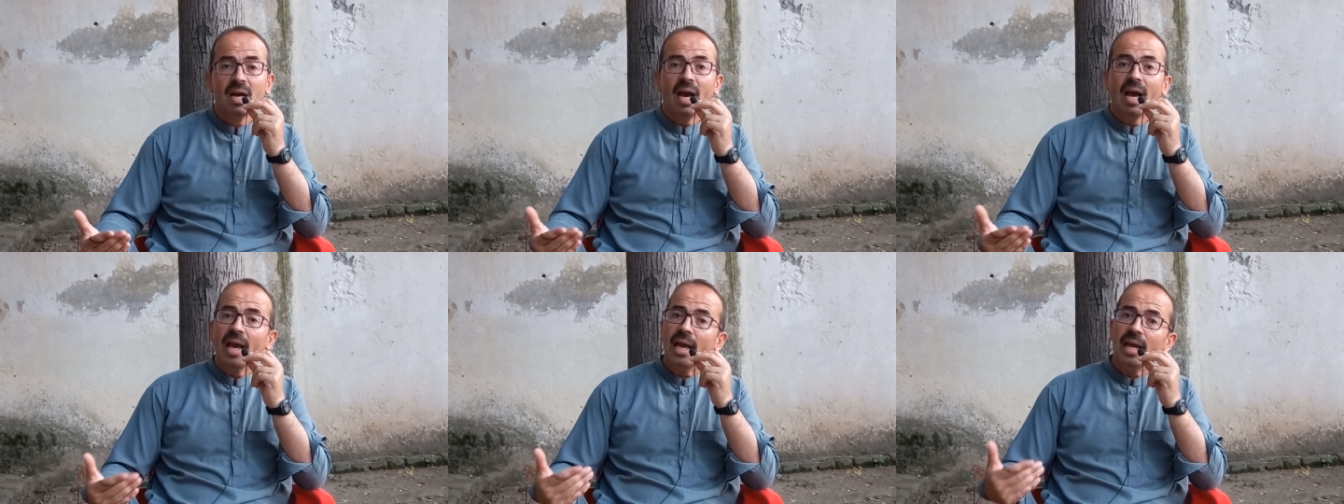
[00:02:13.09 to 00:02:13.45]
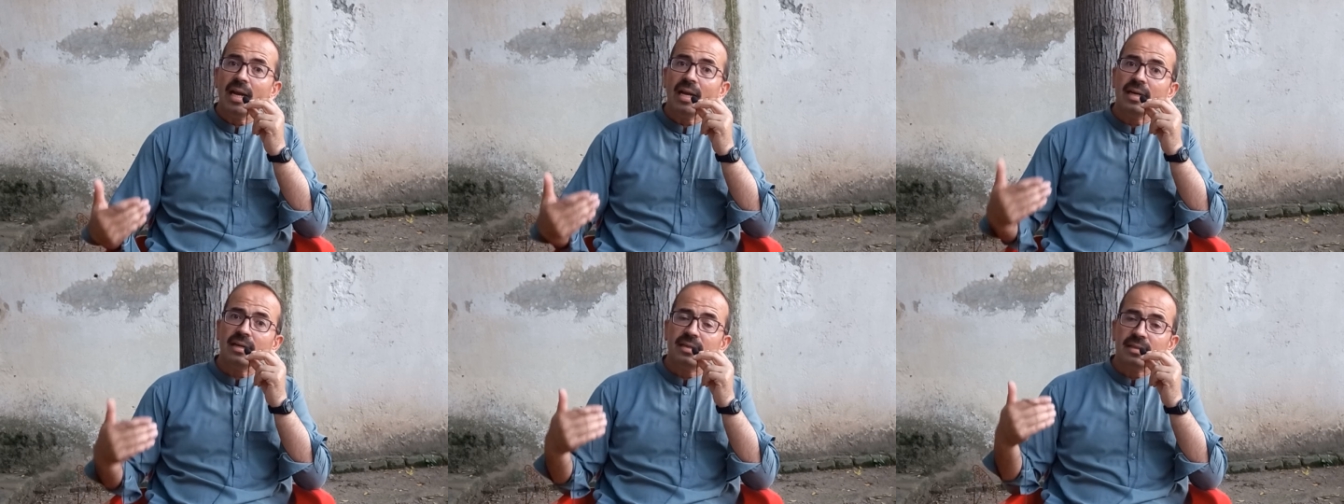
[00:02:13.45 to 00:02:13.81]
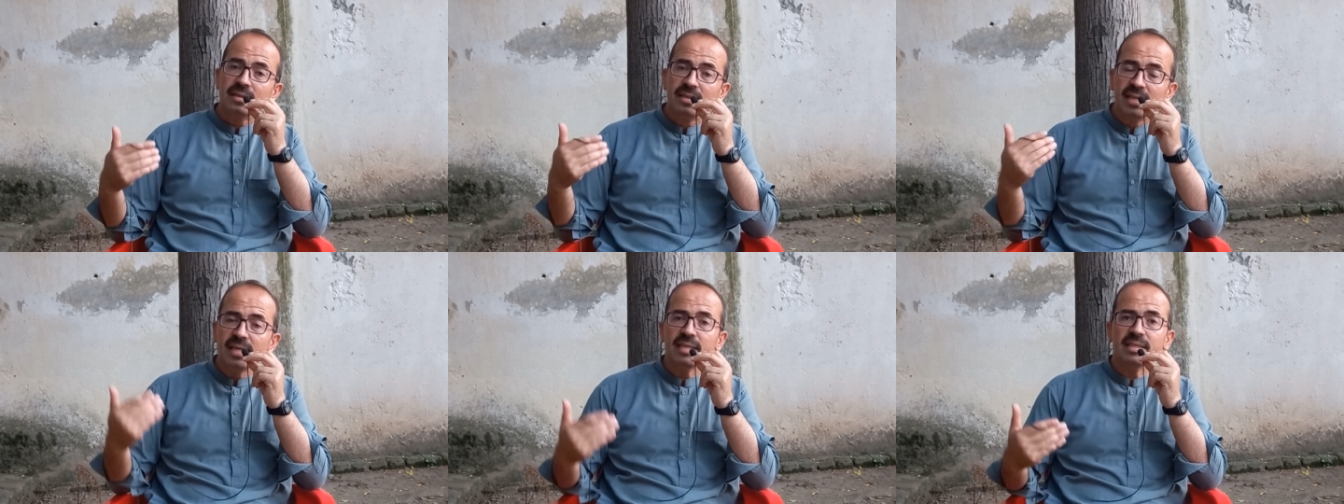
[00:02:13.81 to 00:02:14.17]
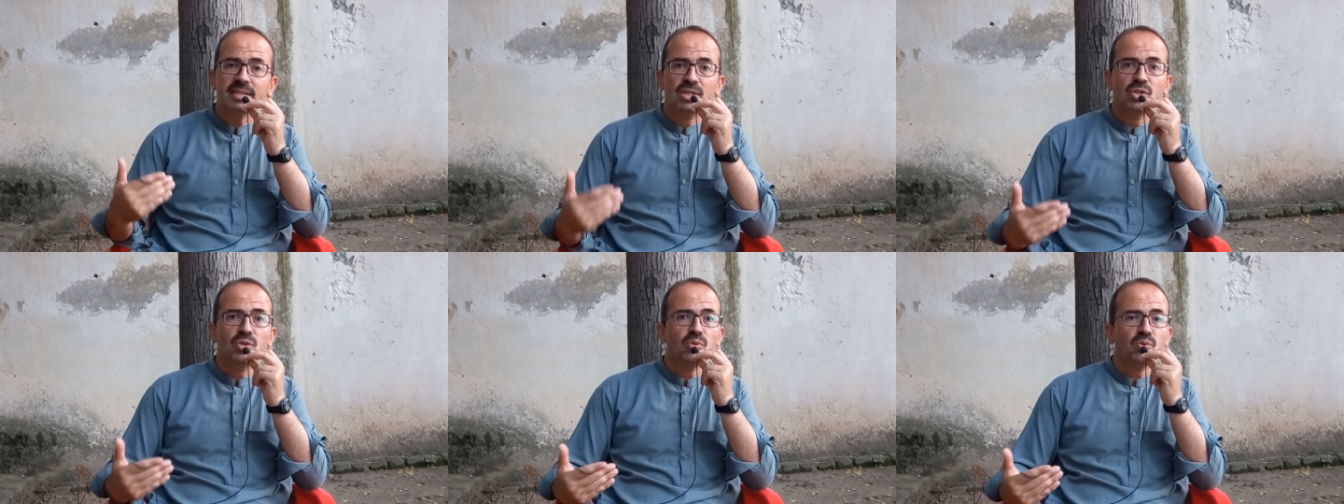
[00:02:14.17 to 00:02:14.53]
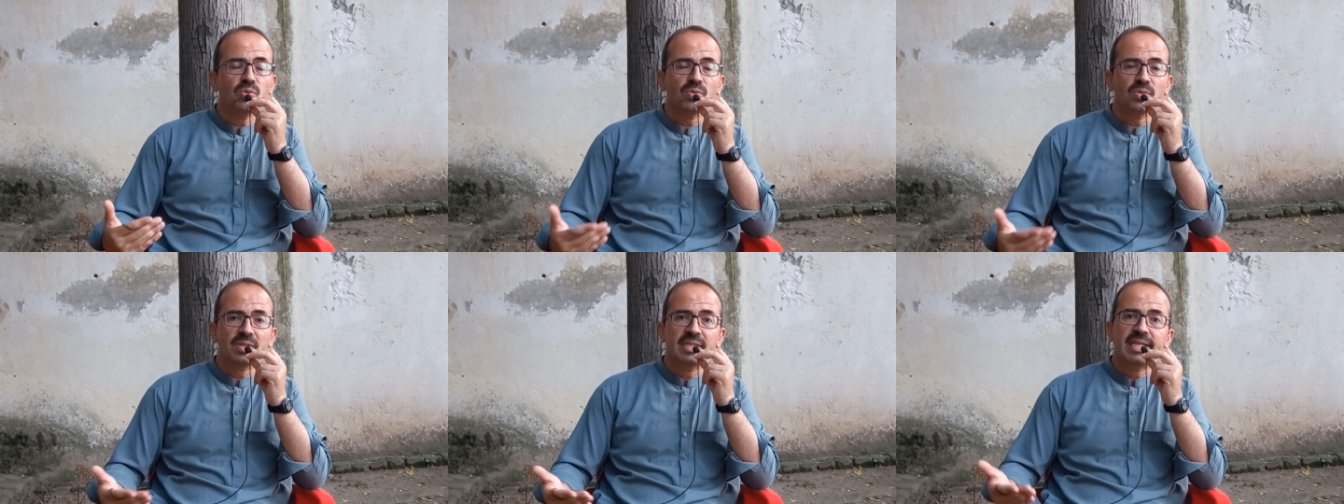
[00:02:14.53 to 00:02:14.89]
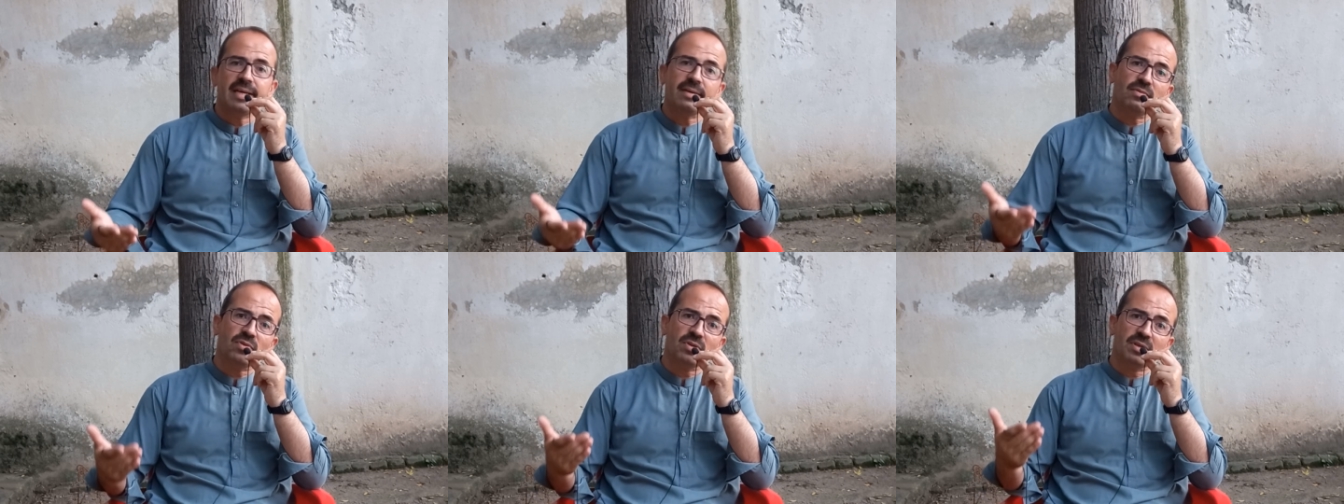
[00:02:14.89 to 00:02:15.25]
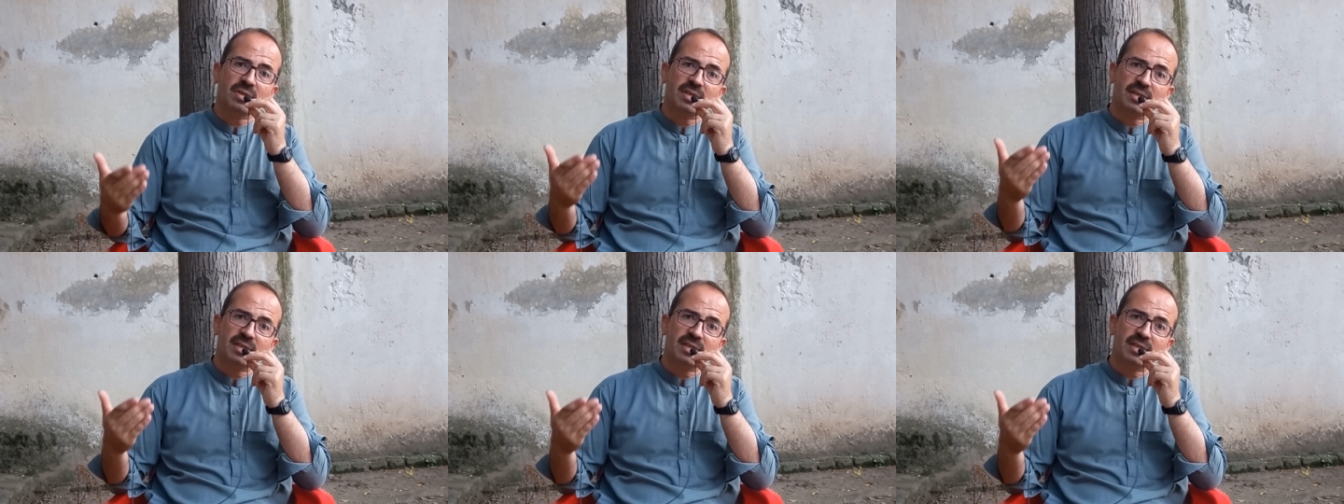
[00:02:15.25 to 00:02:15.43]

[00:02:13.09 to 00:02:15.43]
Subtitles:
and these Jews, they would